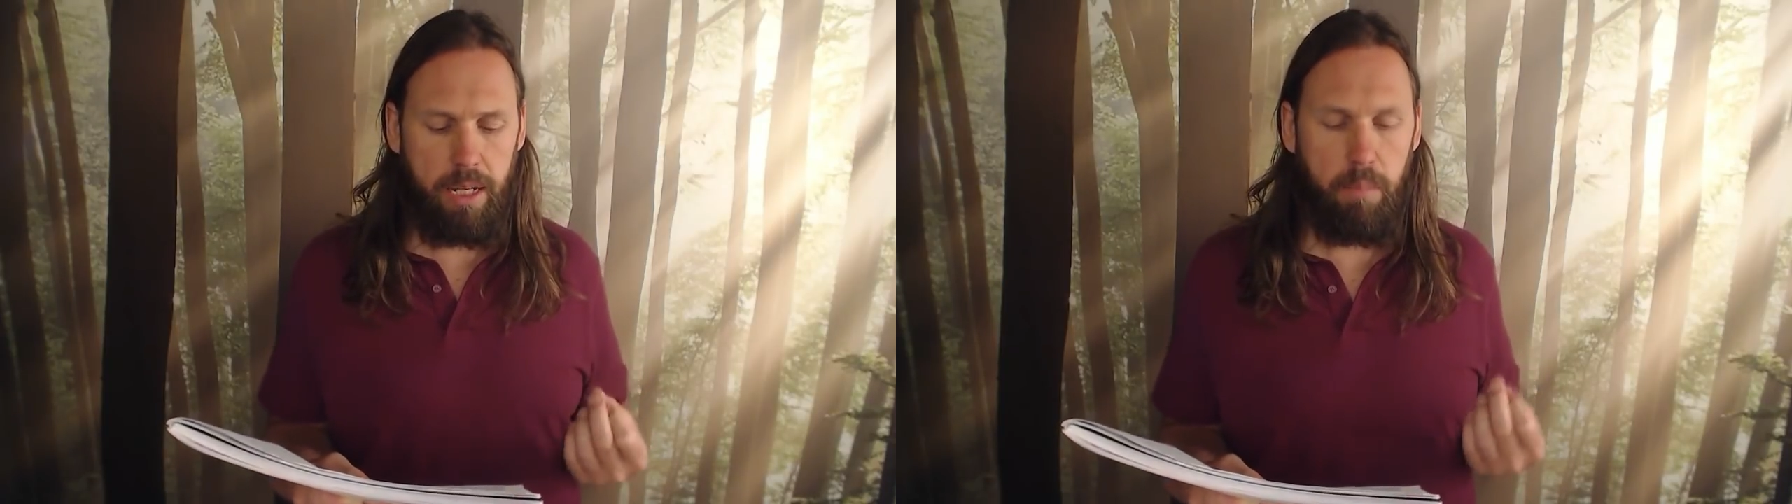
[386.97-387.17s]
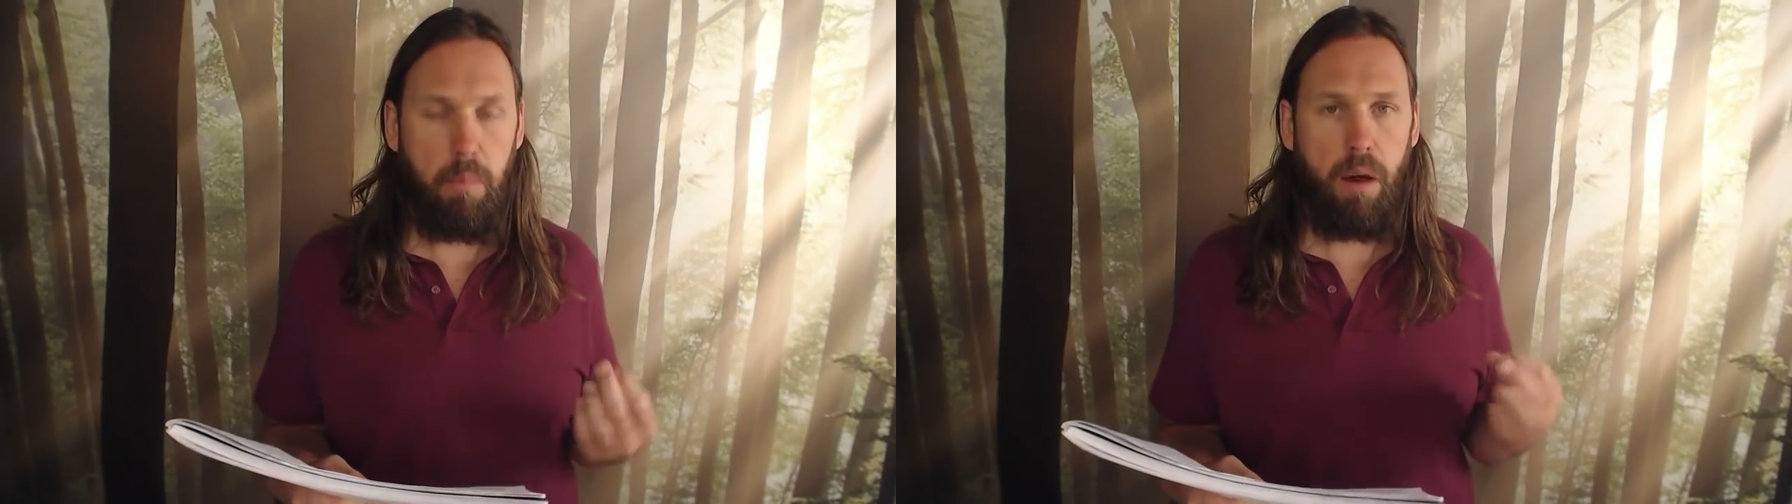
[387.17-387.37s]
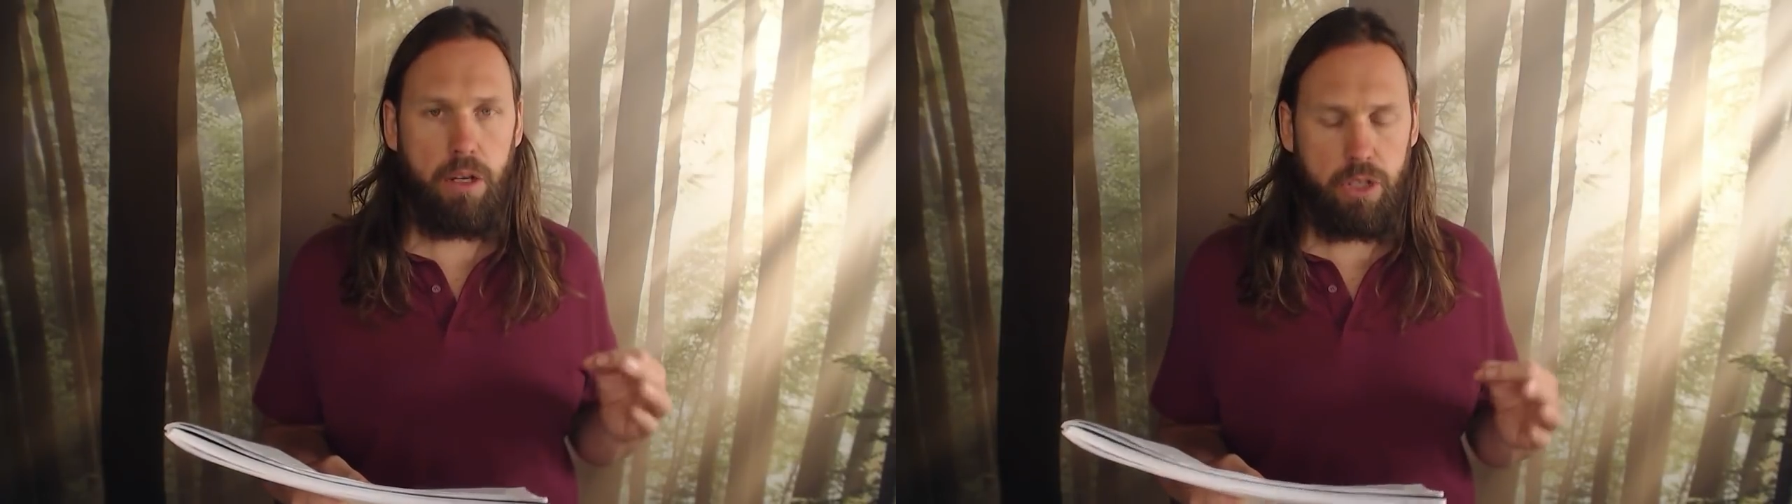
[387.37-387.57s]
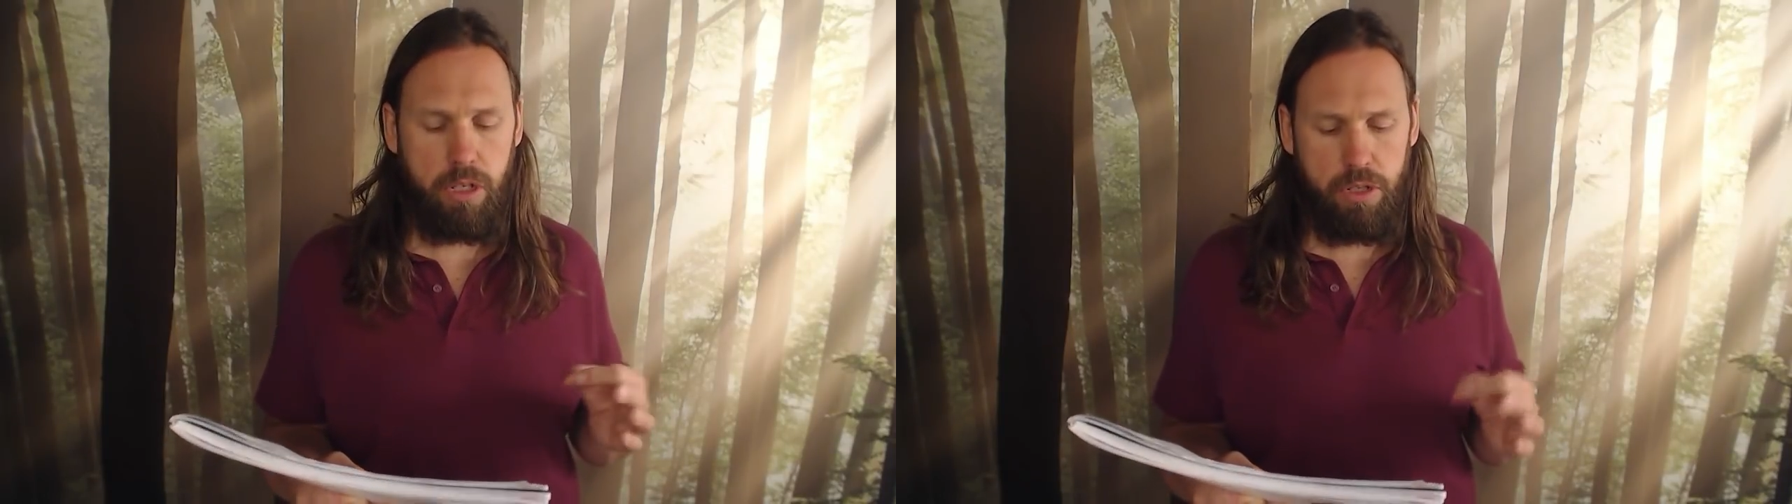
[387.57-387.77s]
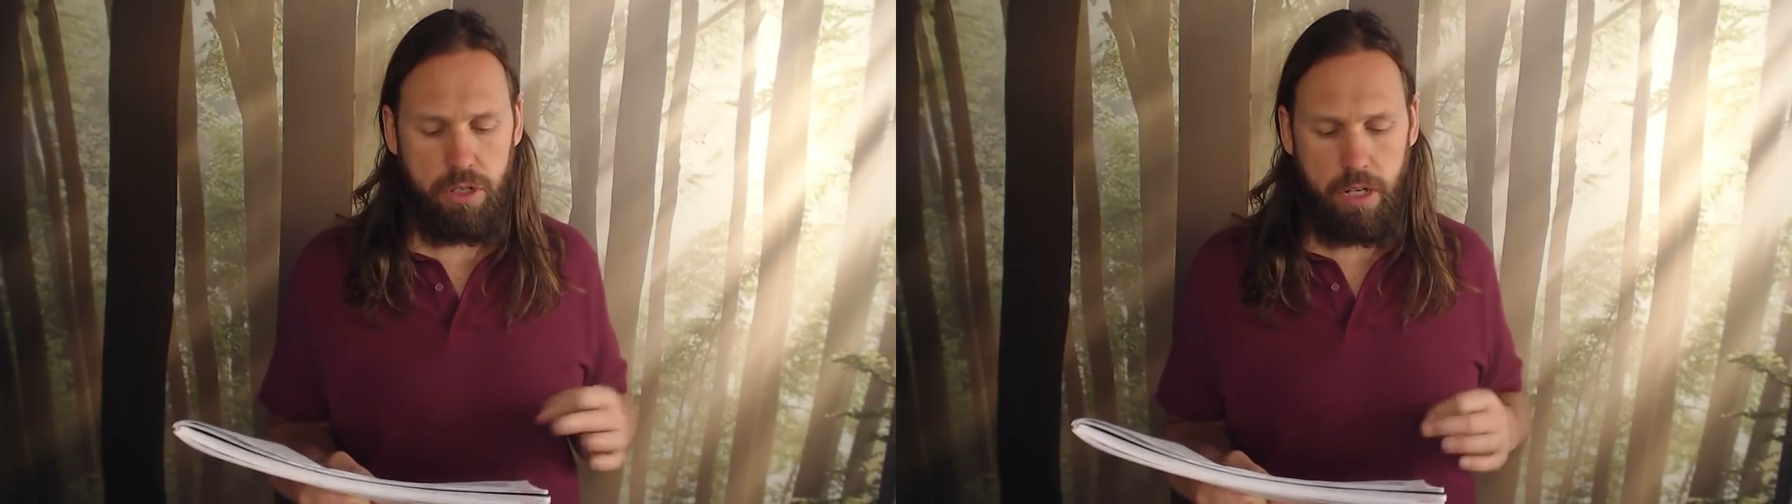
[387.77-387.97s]

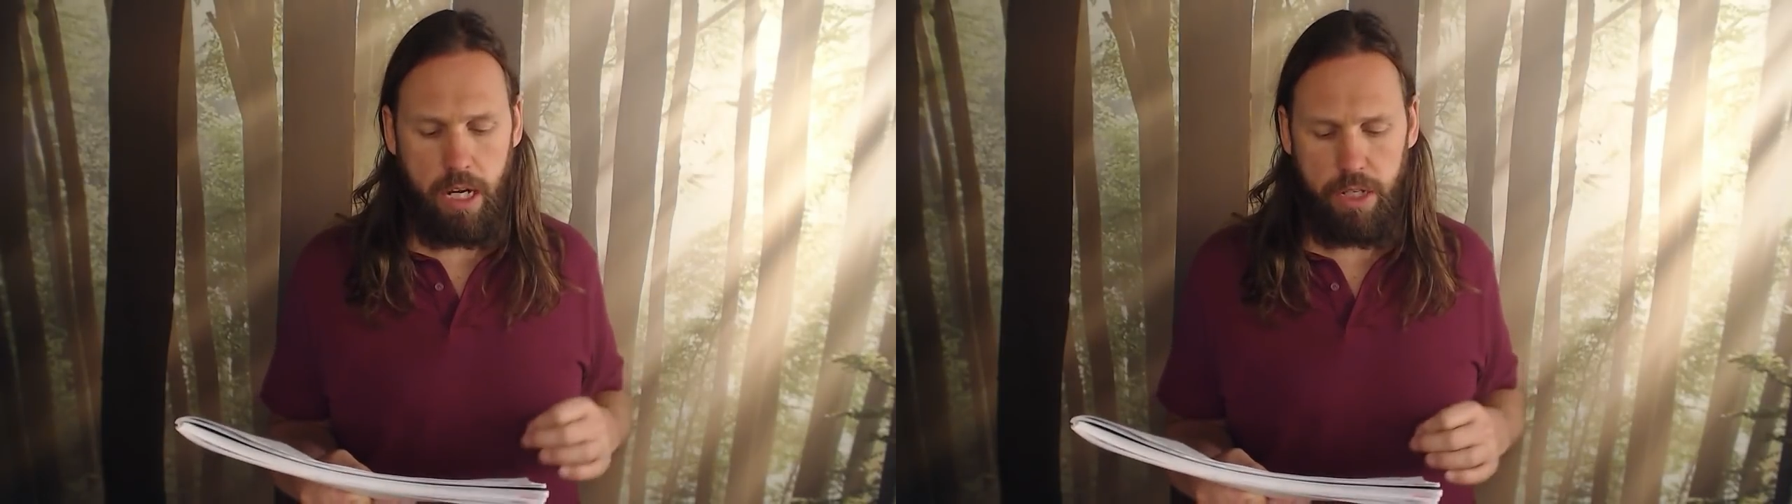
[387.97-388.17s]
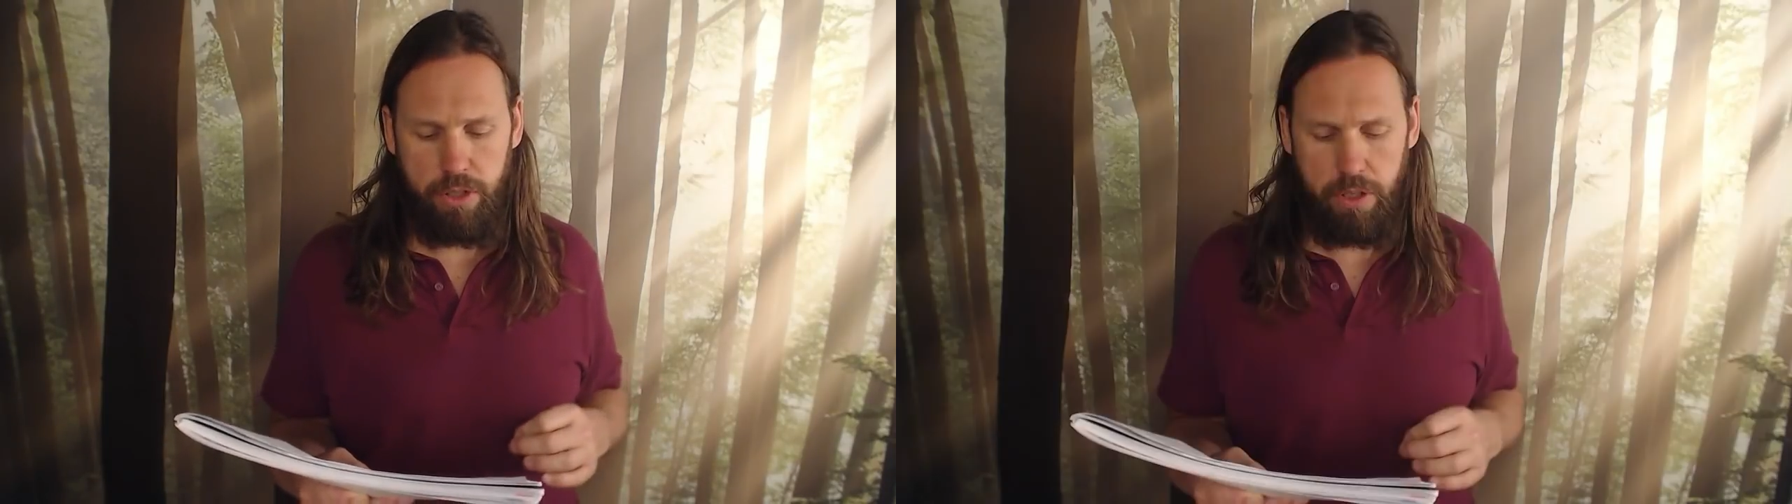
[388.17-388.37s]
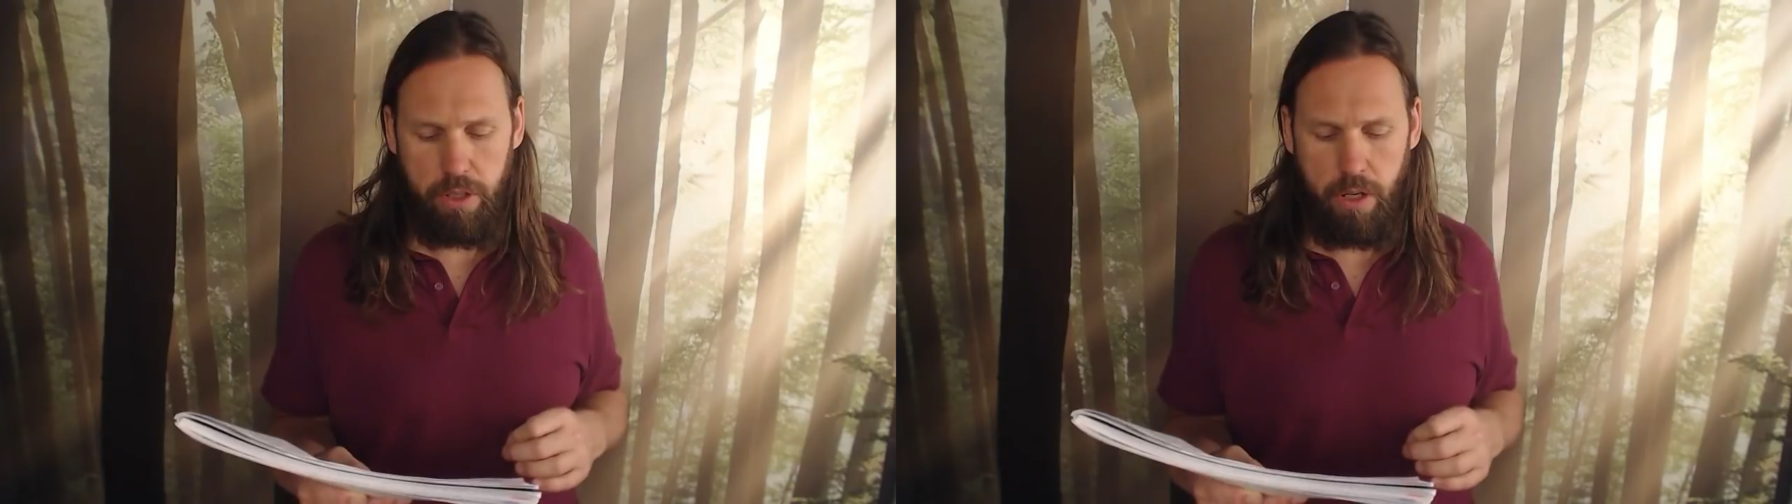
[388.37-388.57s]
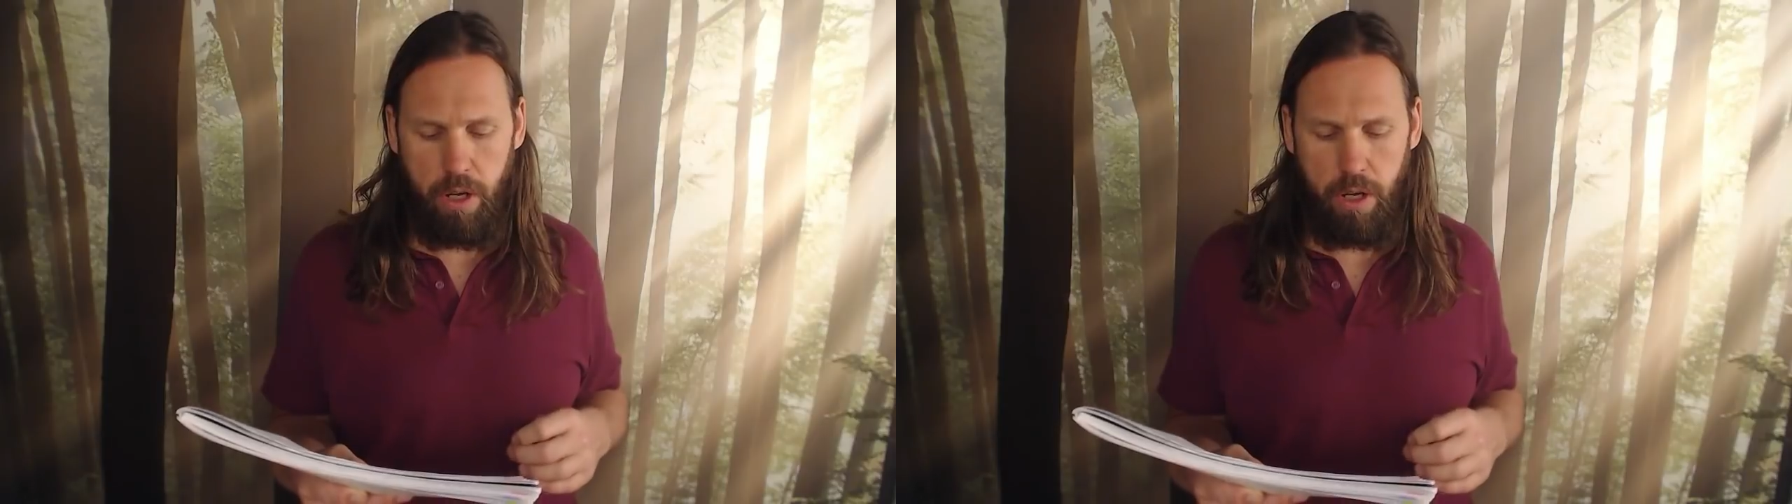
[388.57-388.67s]
massless nature,